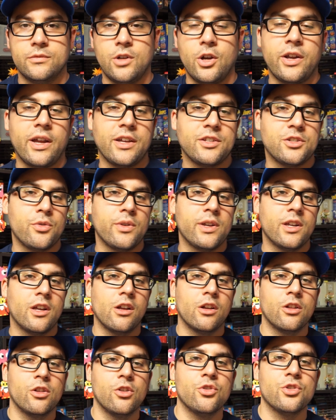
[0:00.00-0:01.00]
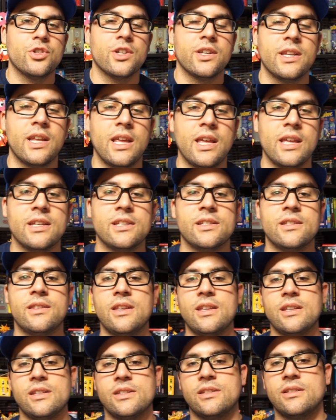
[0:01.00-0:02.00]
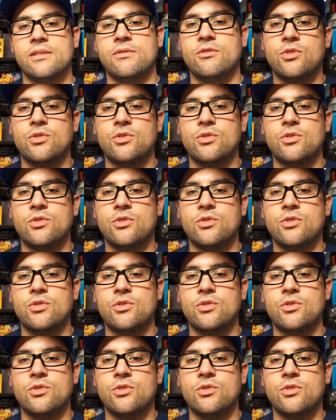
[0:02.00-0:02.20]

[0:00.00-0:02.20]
Alright guys, so in conclusion, is this